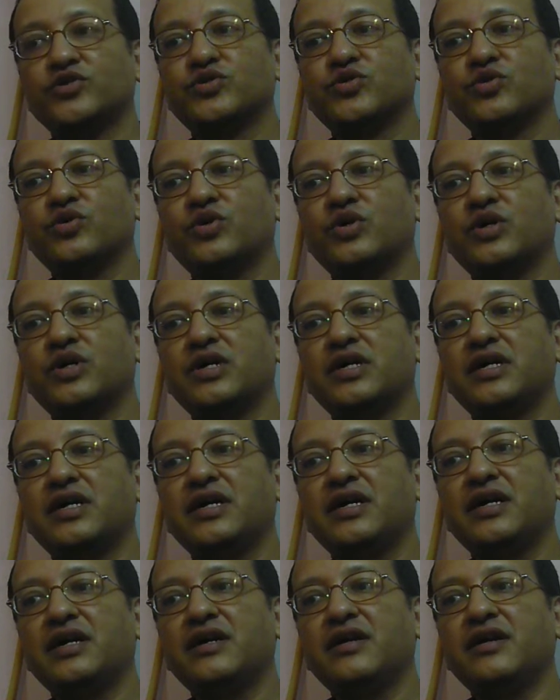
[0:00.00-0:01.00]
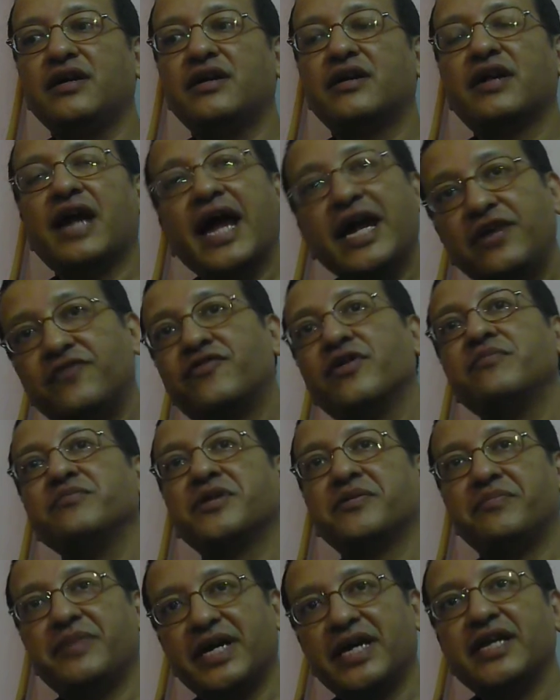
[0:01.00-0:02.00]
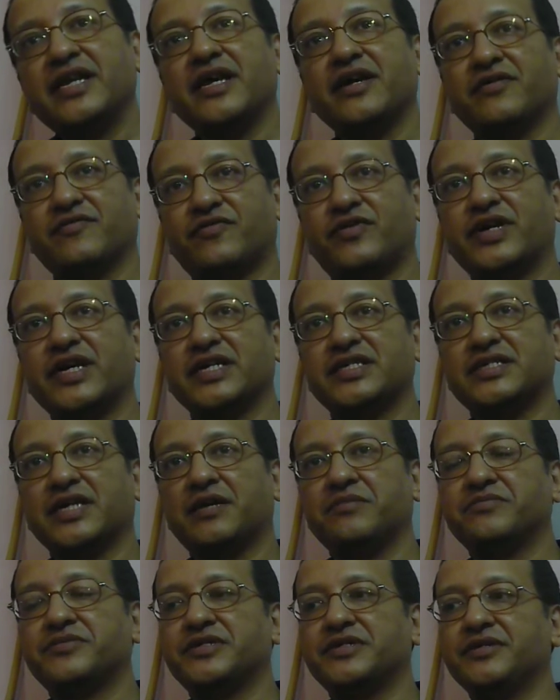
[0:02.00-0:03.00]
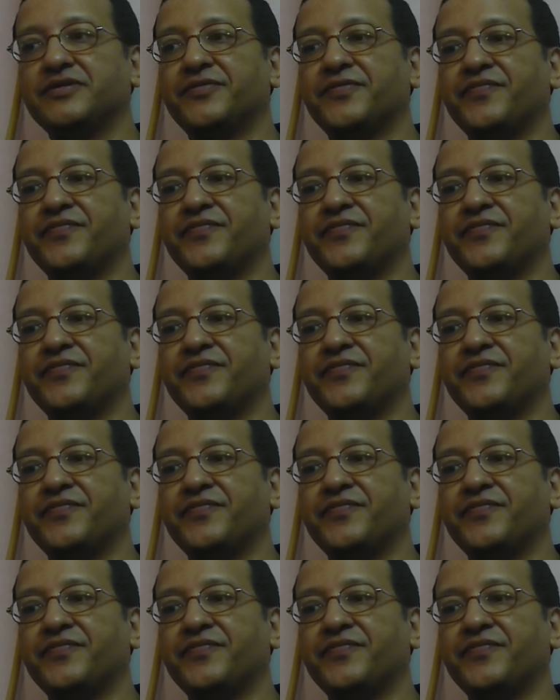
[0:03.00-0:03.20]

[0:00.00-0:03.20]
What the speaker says: So right from the beginning, for example,